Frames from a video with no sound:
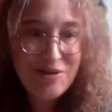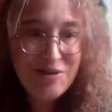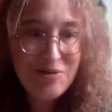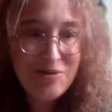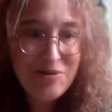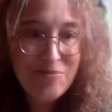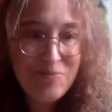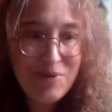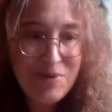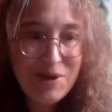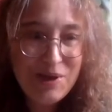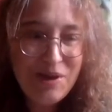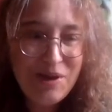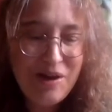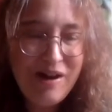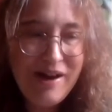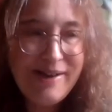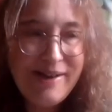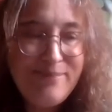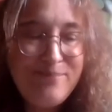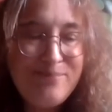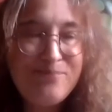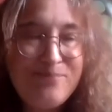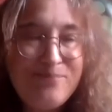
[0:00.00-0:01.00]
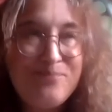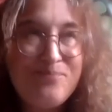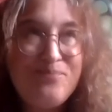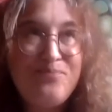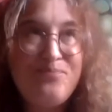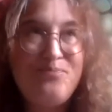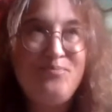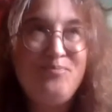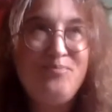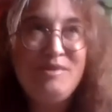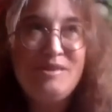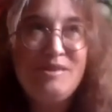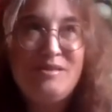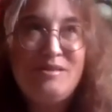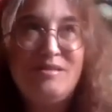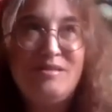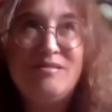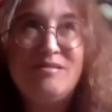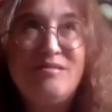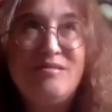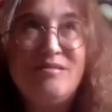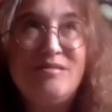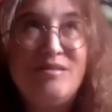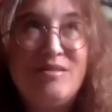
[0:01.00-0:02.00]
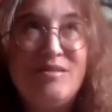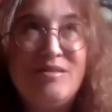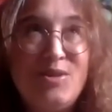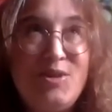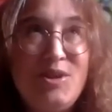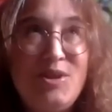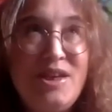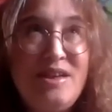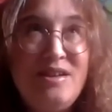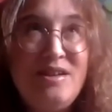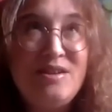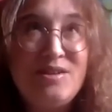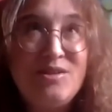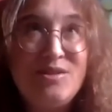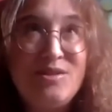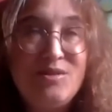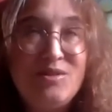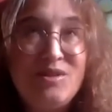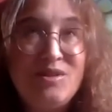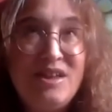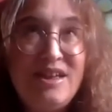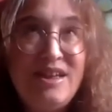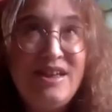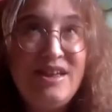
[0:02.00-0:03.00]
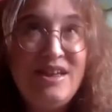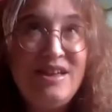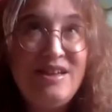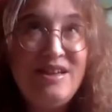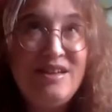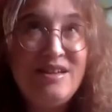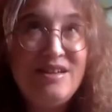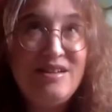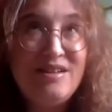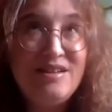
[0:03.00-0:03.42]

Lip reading: But I think the